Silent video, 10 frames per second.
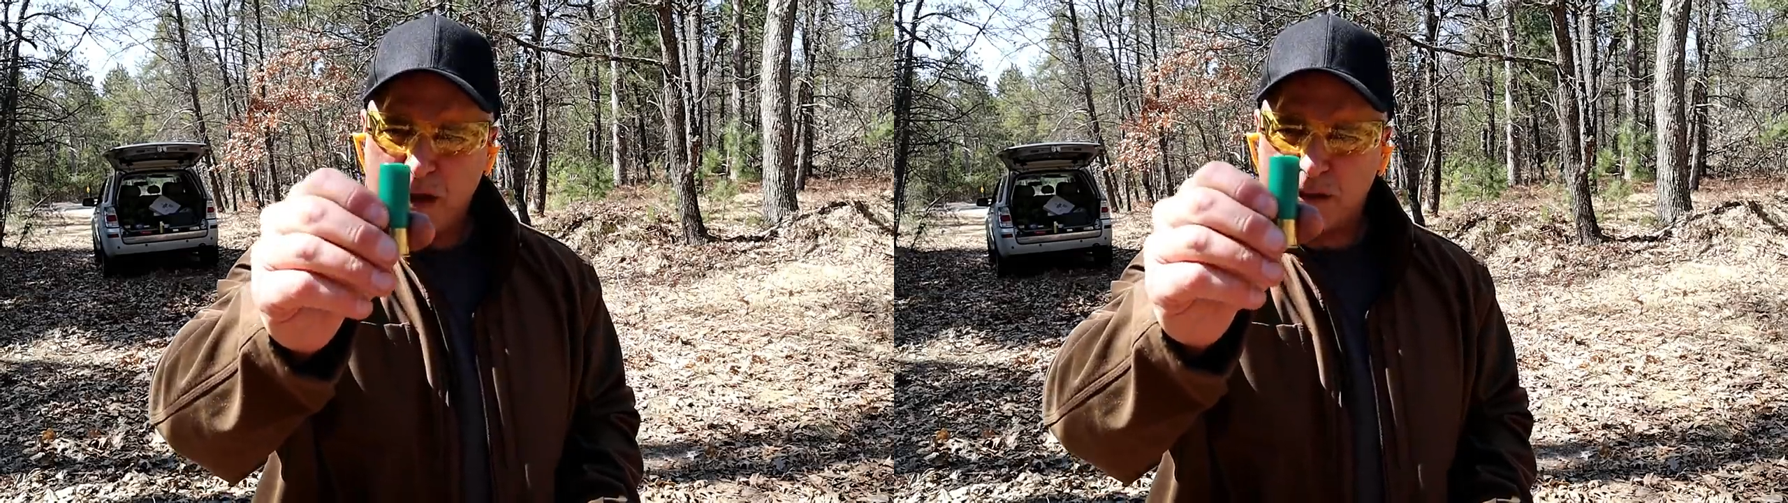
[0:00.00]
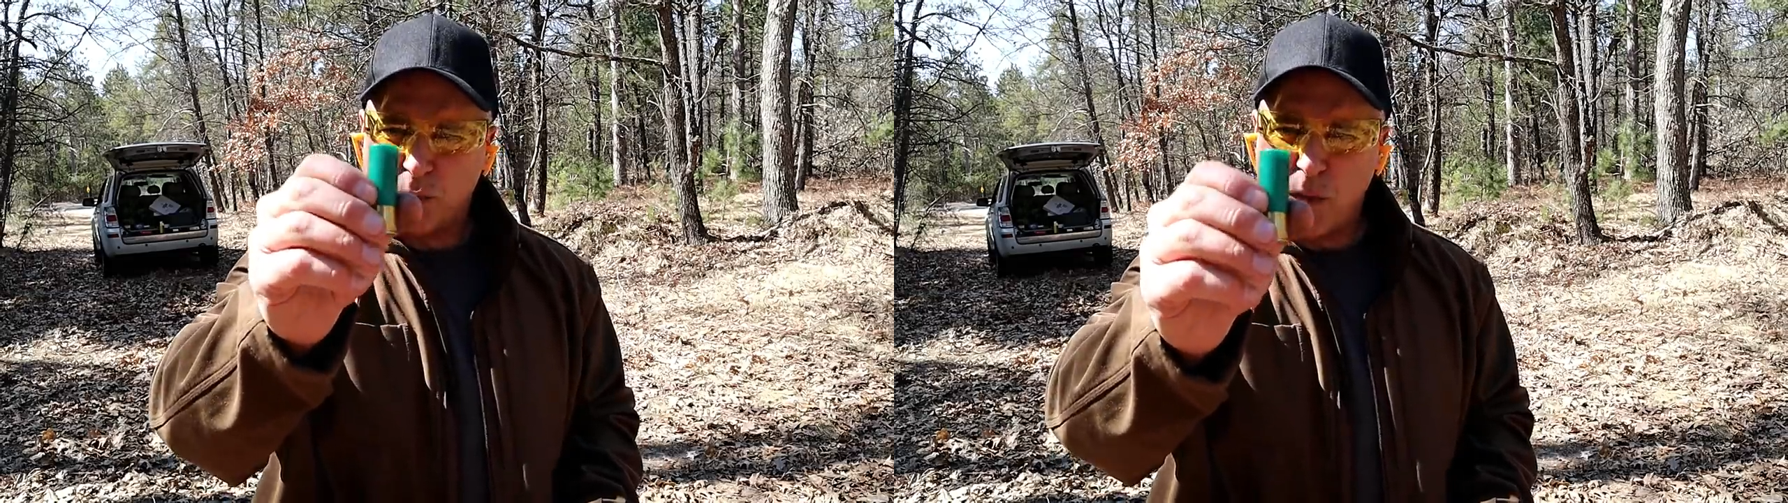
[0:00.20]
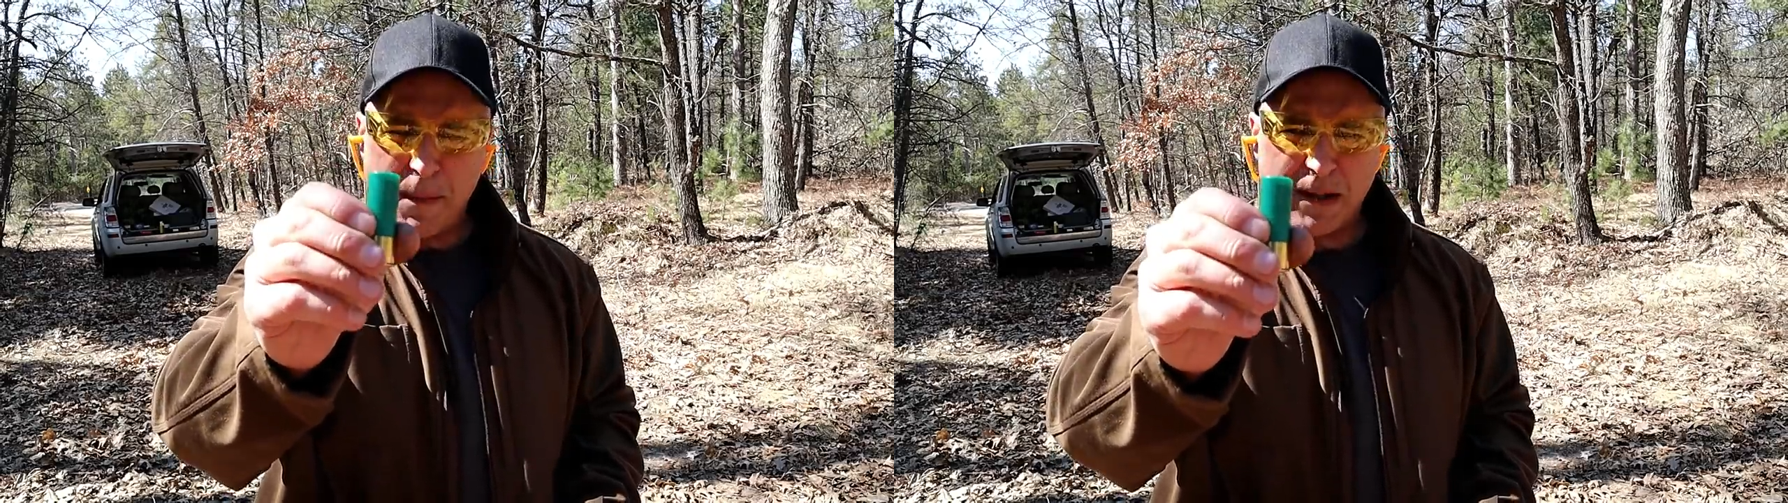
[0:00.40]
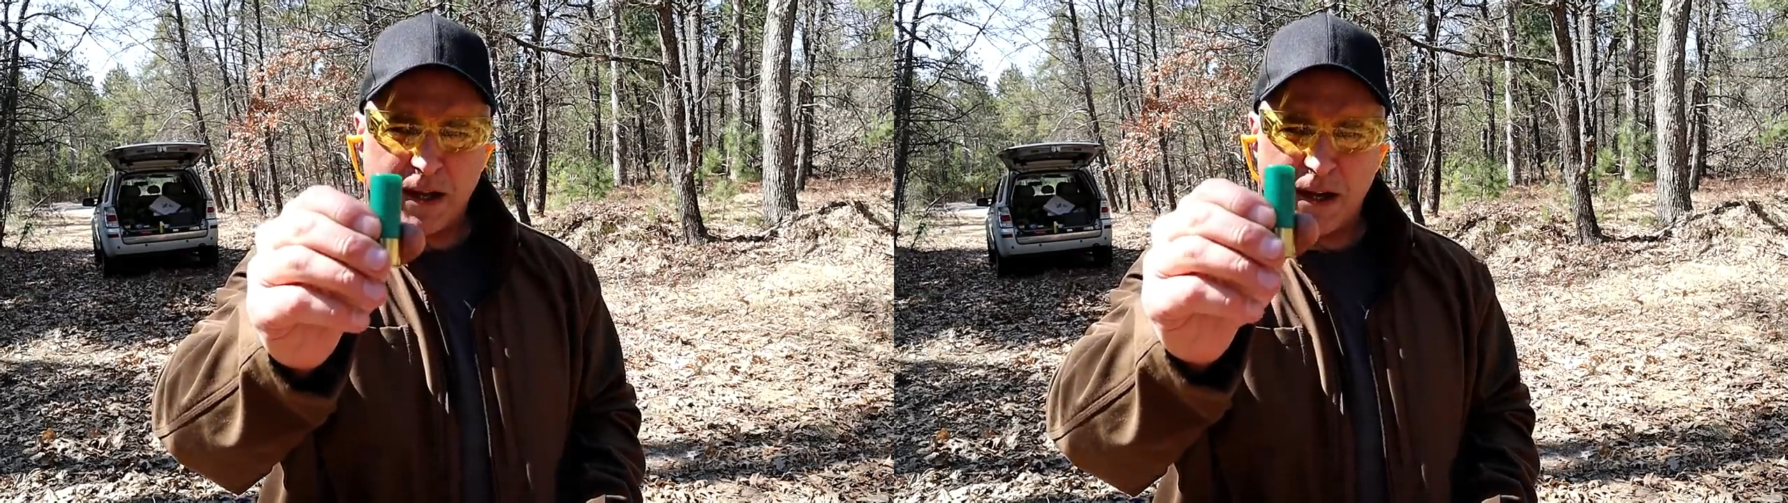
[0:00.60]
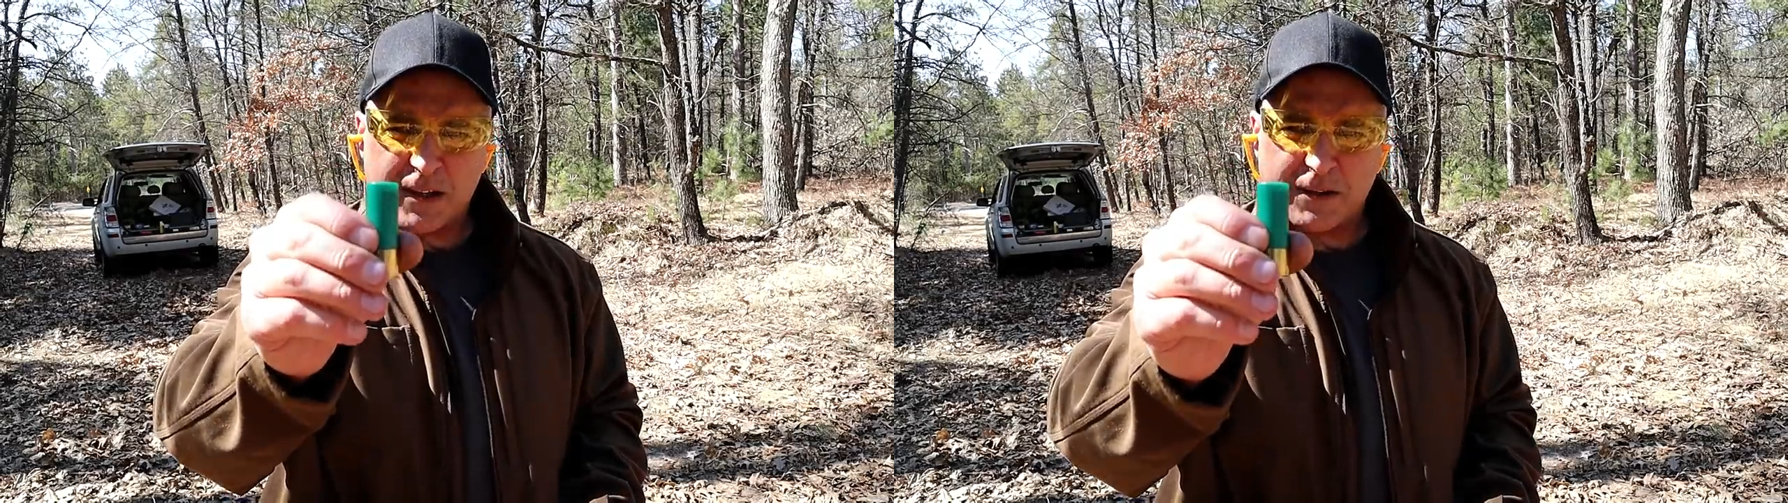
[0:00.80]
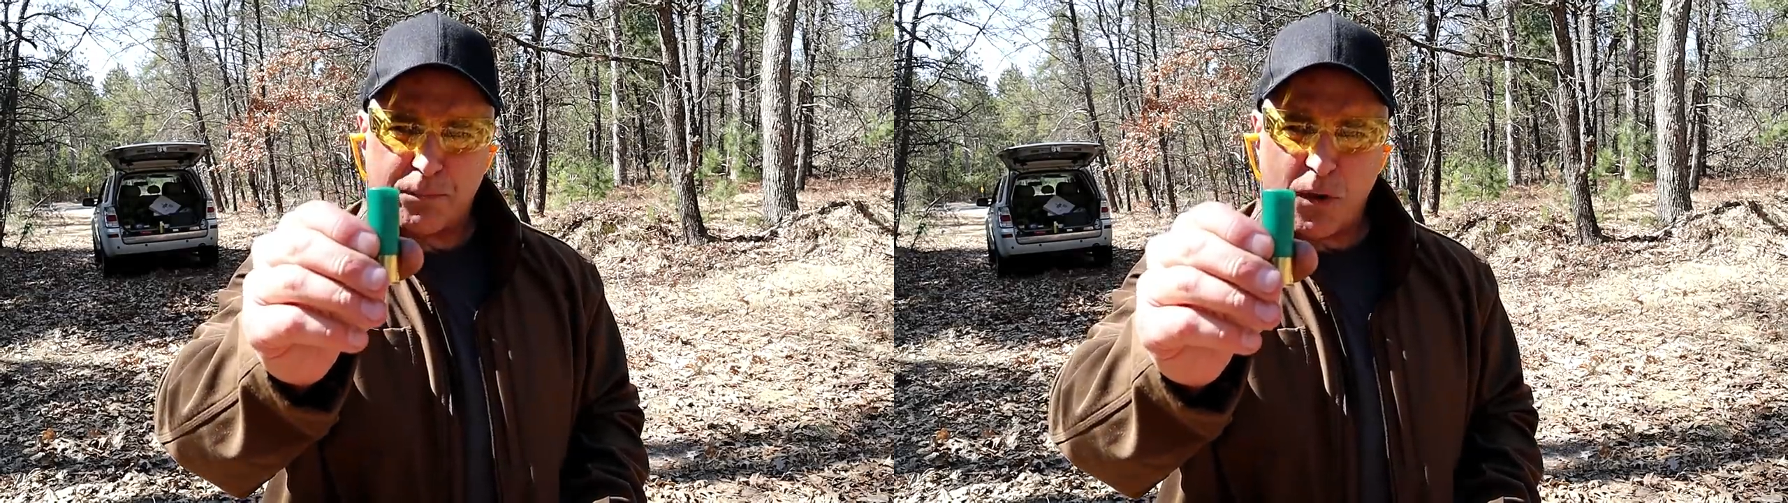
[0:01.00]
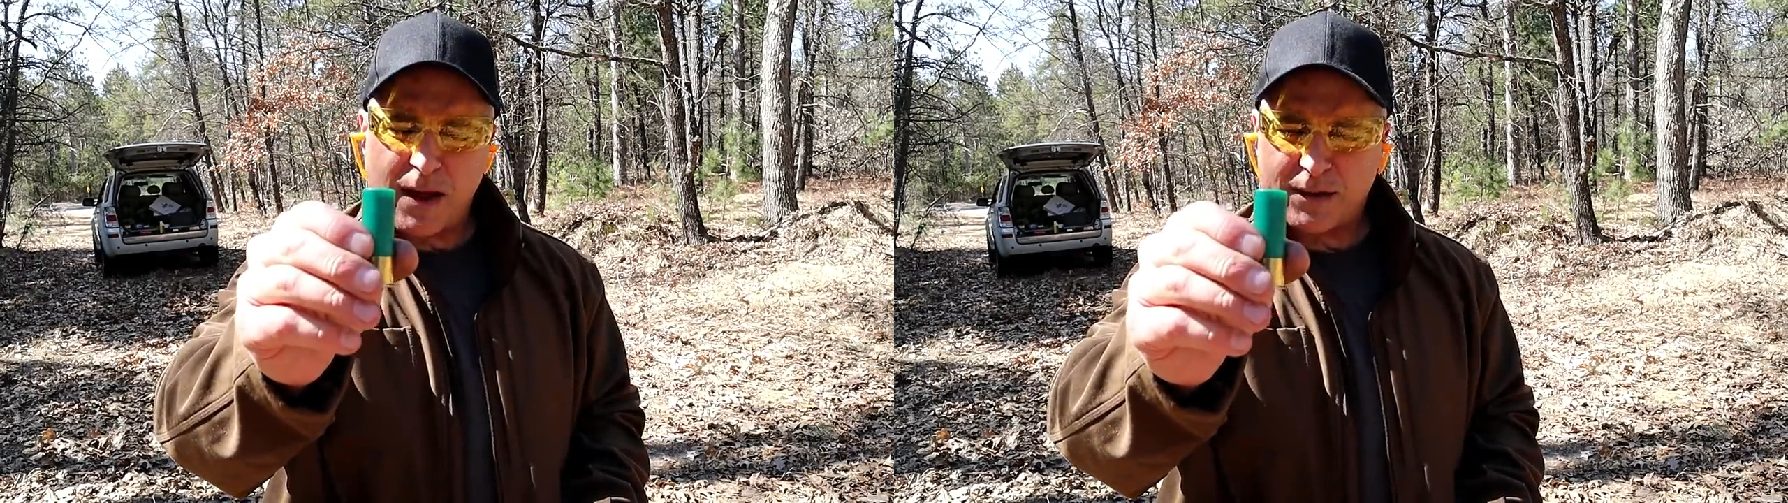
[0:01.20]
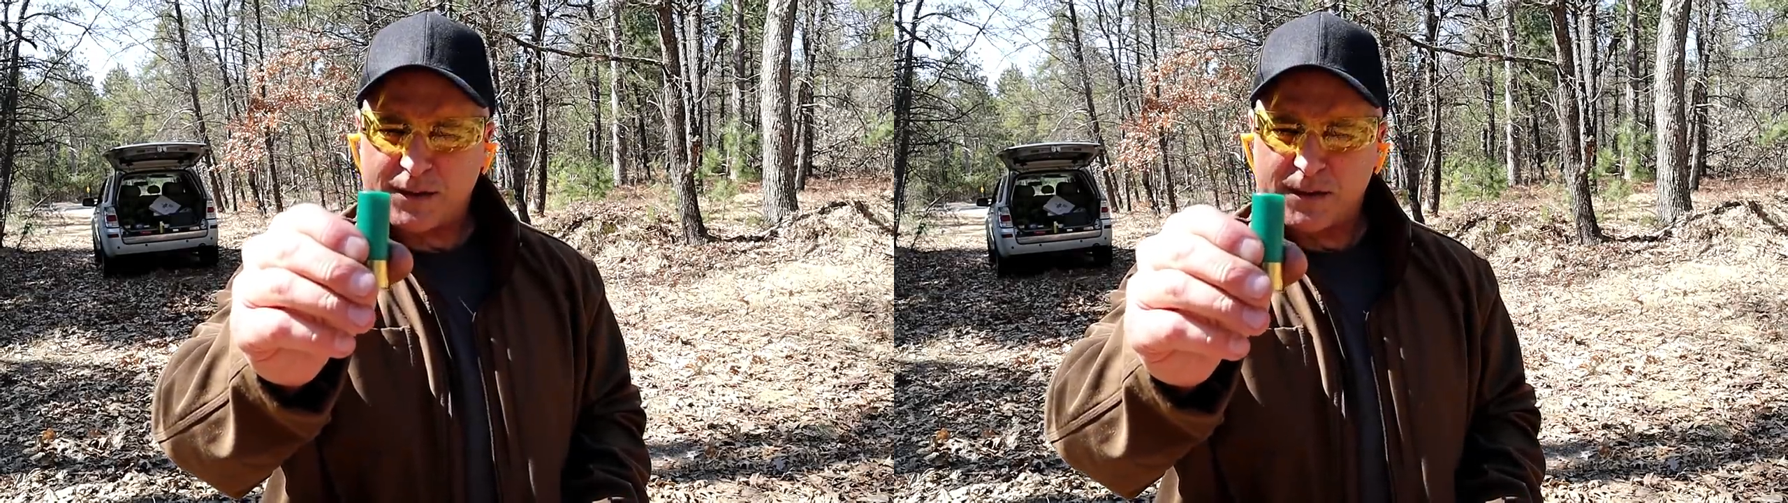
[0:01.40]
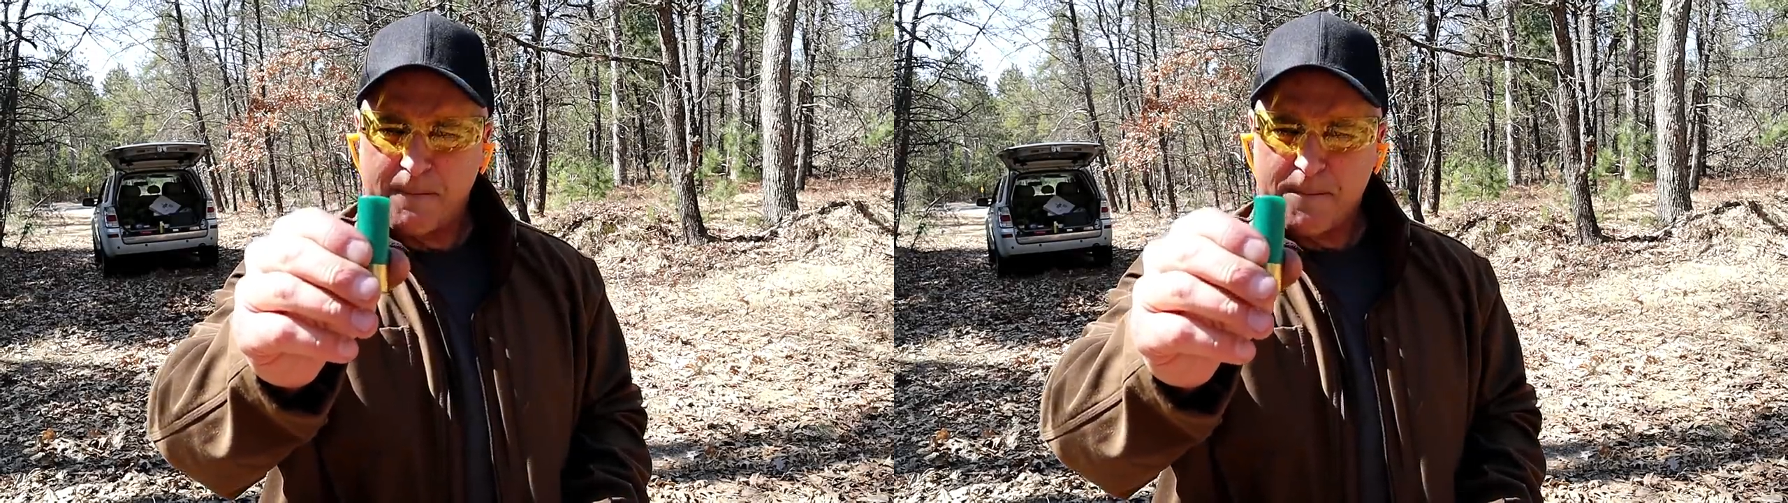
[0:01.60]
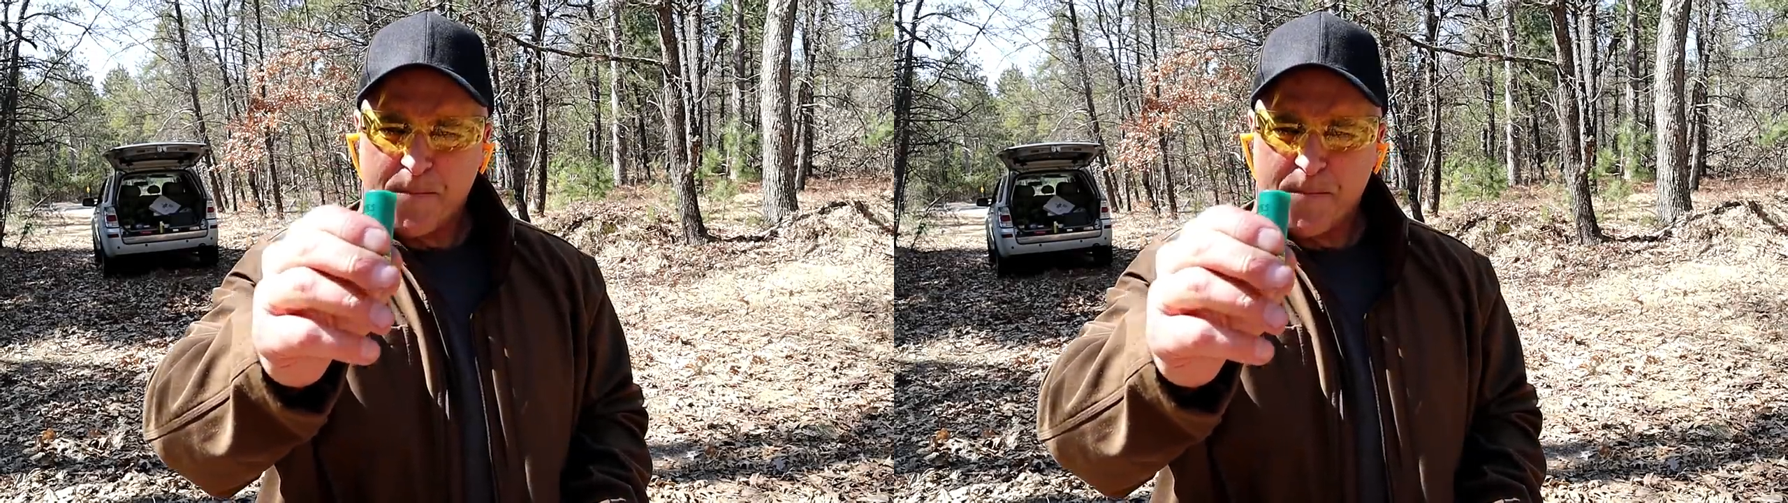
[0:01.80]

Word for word: It's a Remington Express